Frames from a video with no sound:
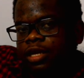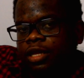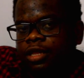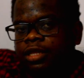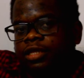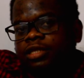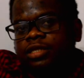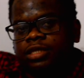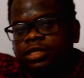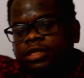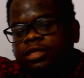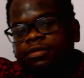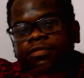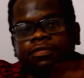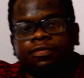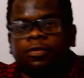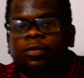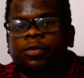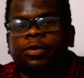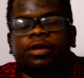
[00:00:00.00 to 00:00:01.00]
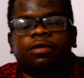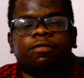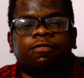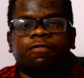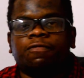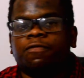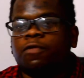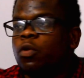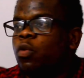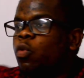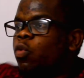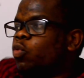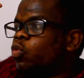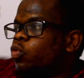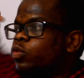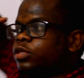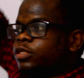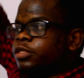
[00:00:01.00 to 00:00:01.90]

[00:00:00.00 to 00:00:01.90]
This is the folding phone,